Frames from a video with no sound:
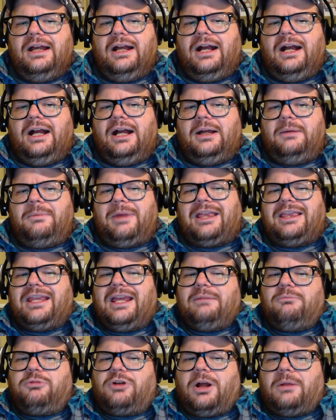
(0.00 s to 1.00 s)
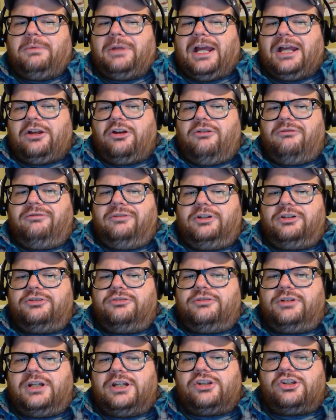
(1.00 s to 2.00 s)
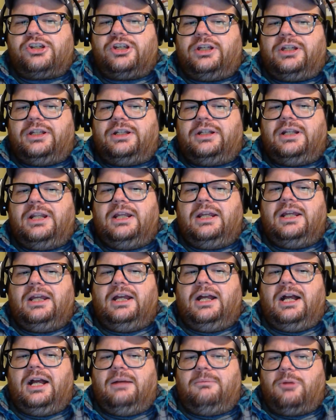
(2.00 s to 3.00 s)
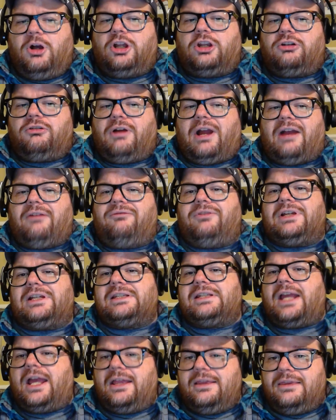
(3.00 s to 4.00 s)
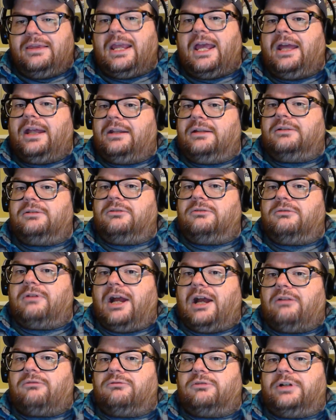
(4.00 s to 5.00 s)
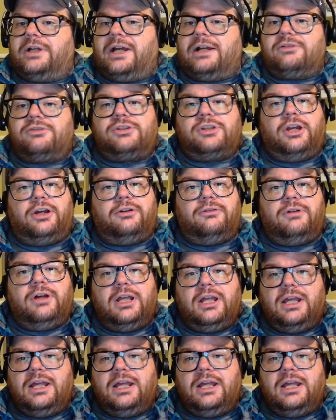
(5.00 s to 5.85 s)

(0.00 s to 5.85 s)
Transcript: and then probably I go Fleer Tradition, autographics, and then Crown Royale. So